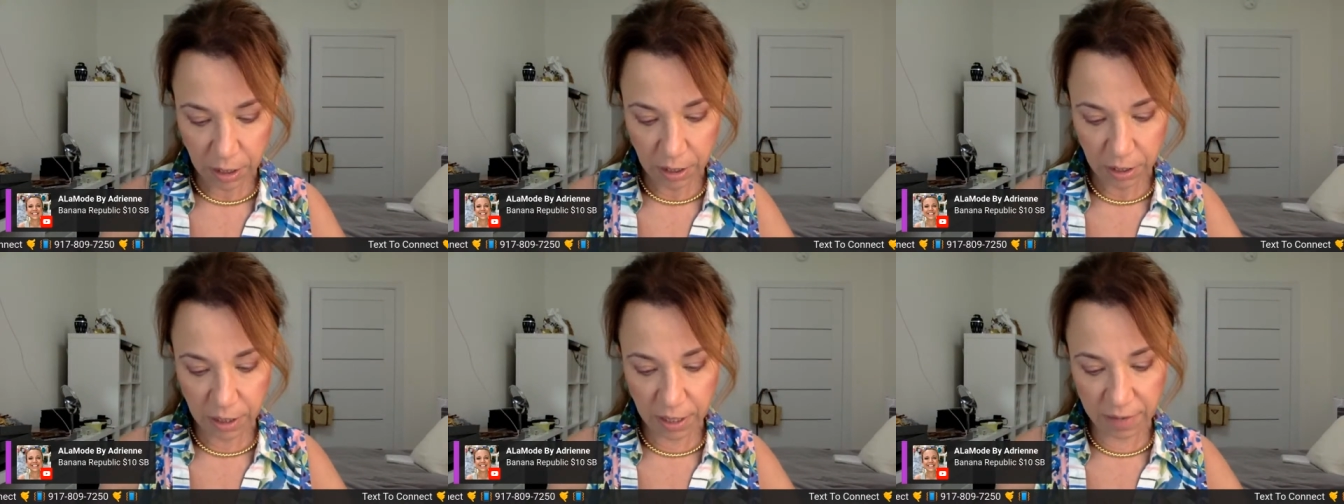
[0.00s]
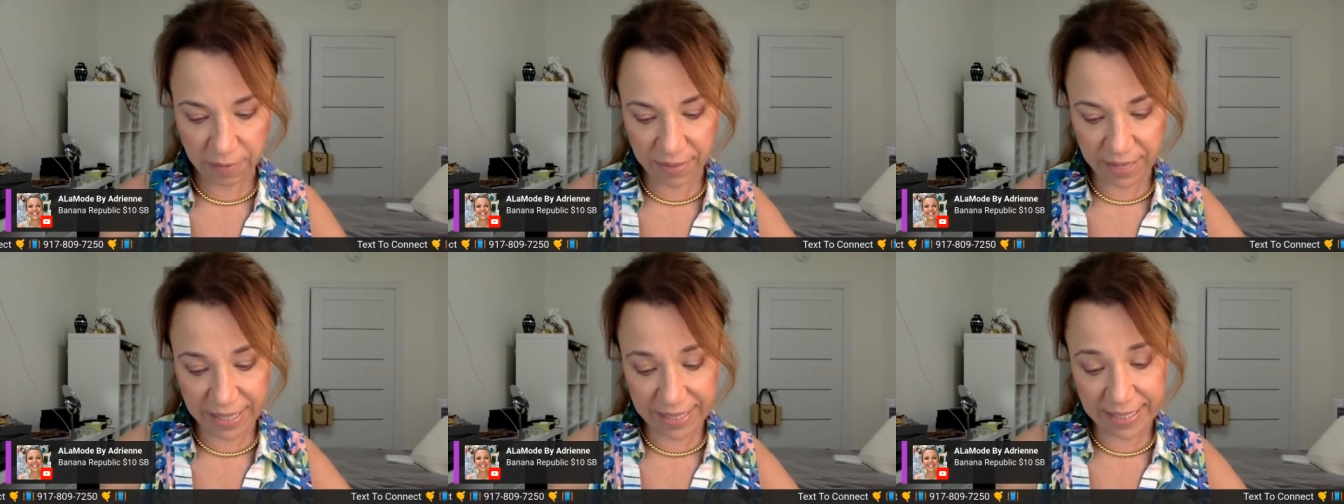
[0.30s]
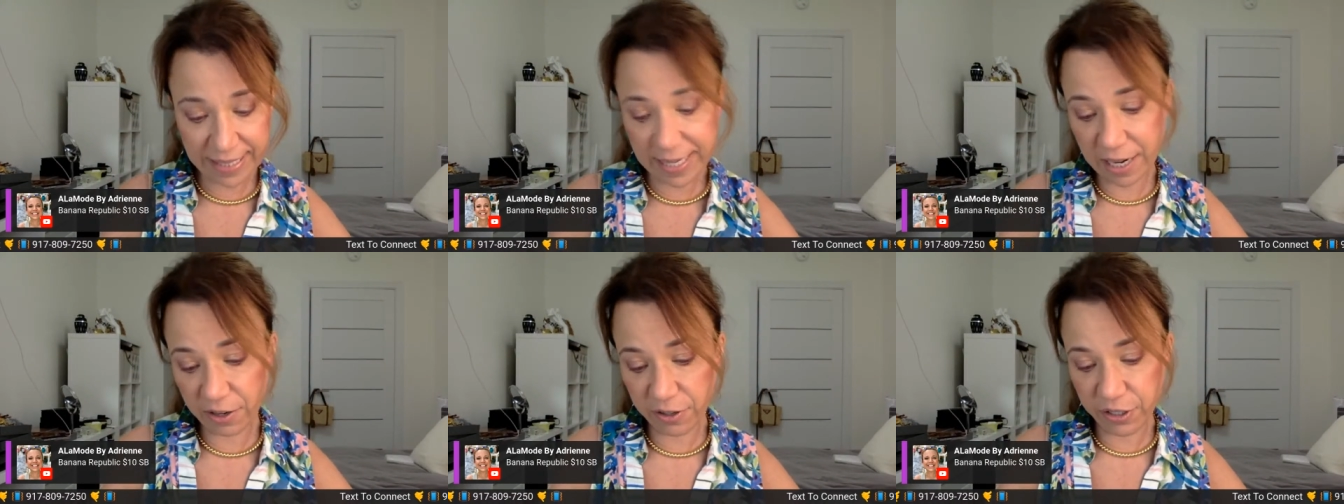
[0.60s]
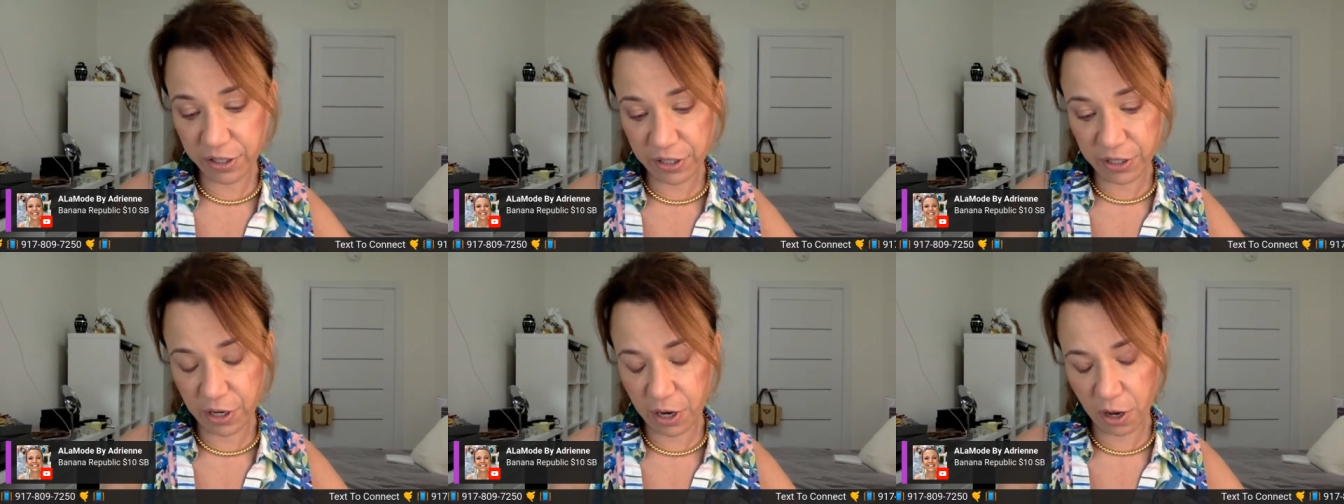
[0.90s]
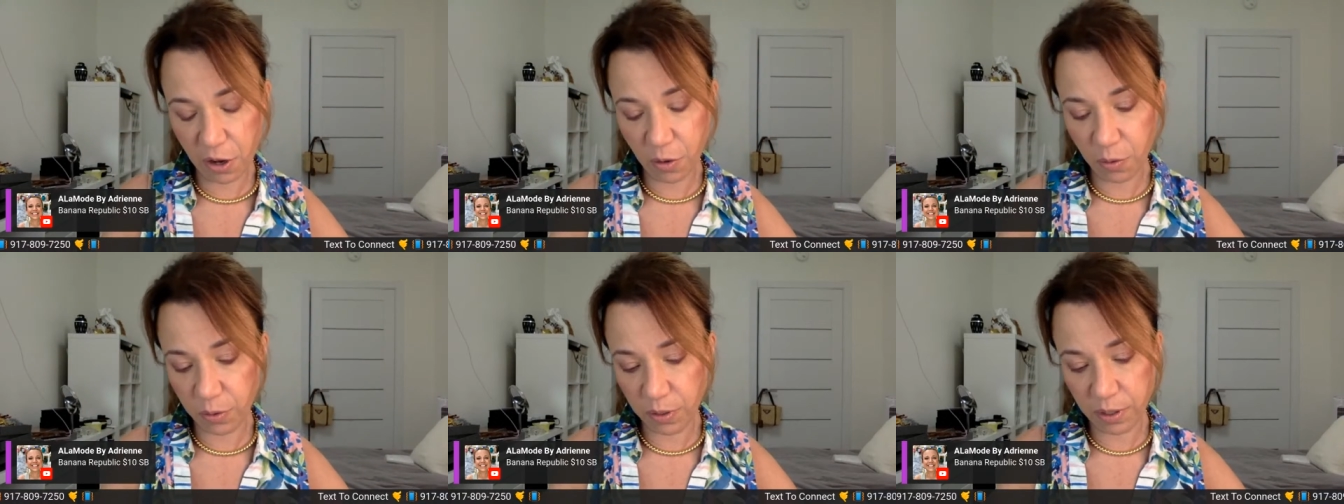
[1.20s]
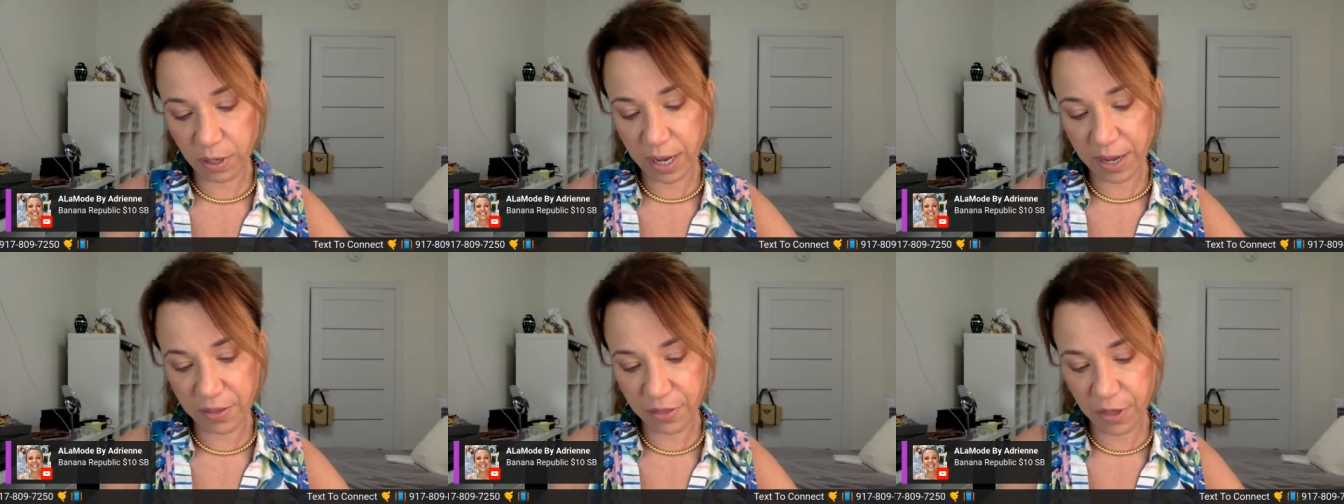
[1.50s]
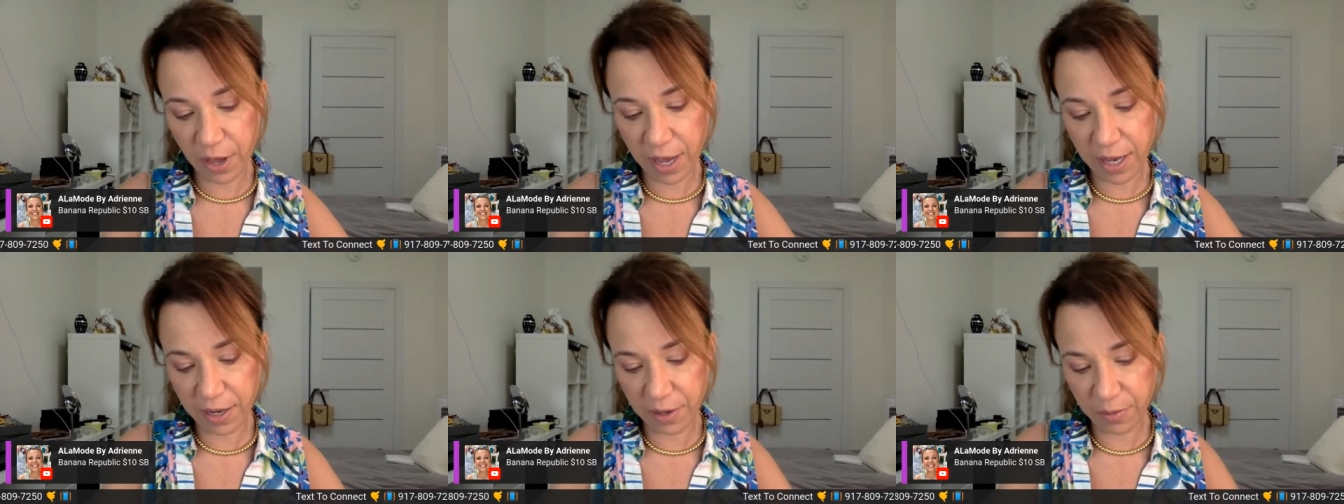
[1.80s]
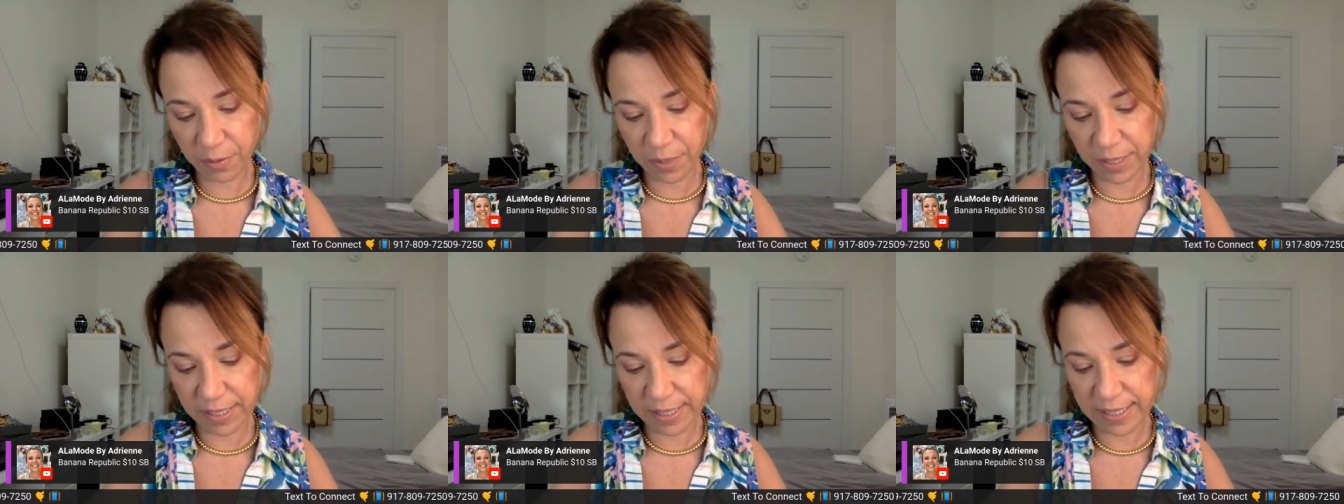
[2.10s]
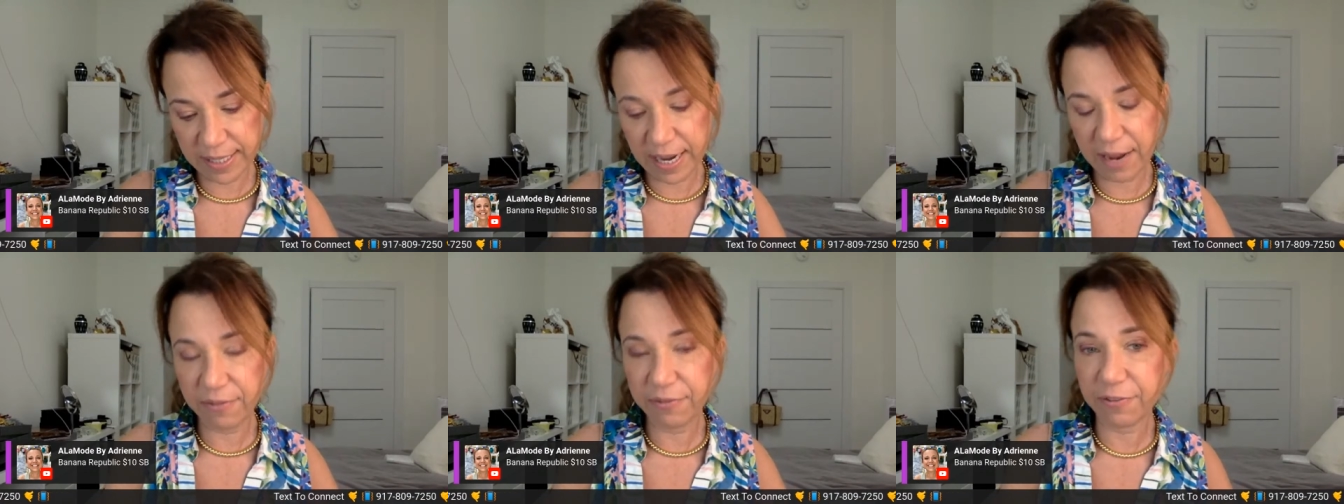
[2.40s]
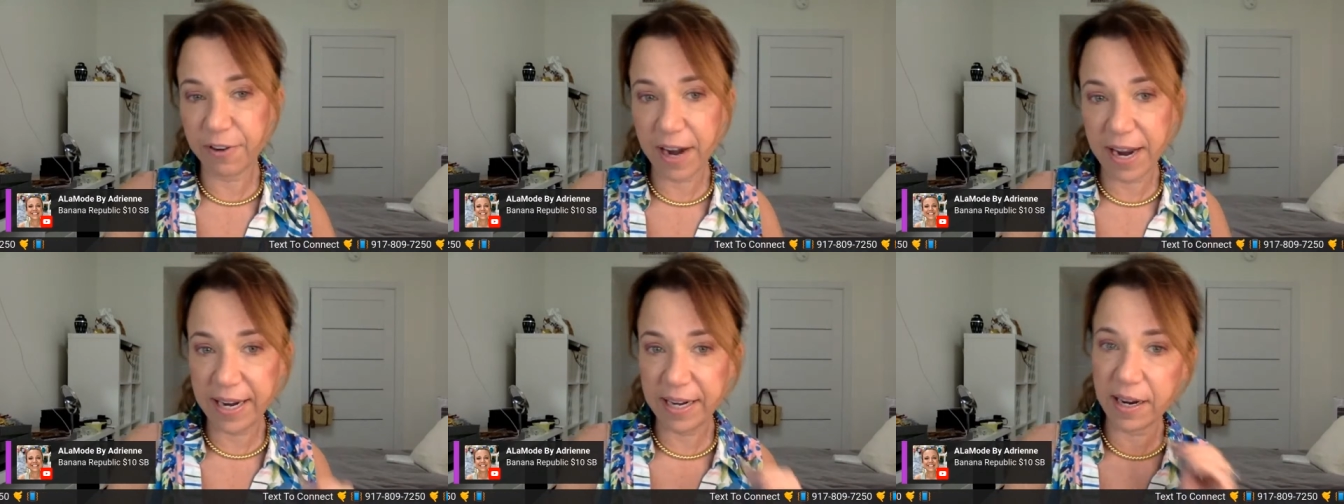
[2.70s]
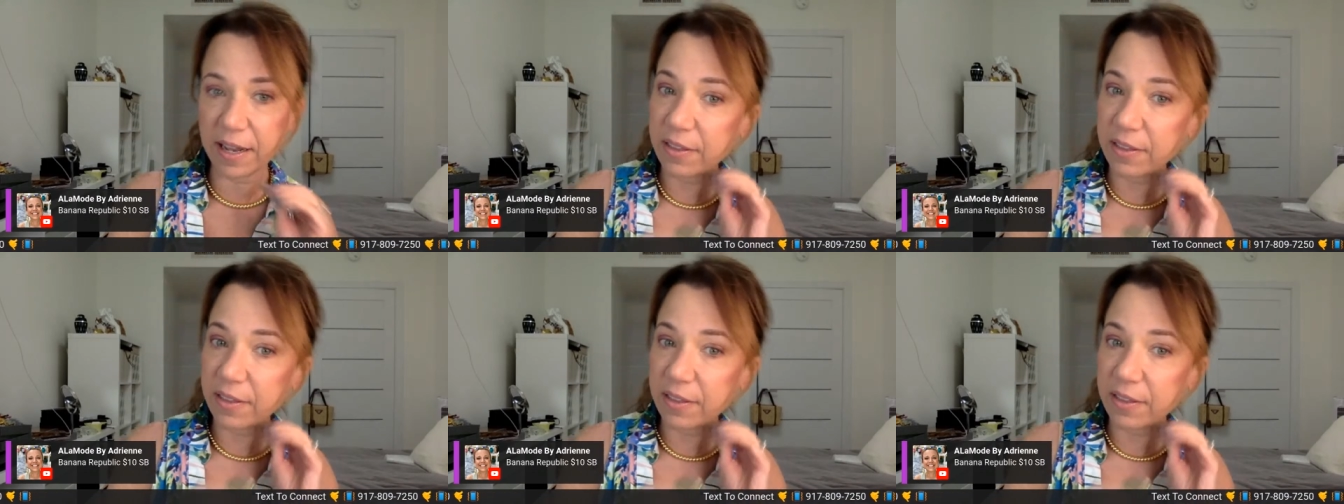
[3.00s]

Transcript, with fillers: Love that center stone. I thought it was nephrite.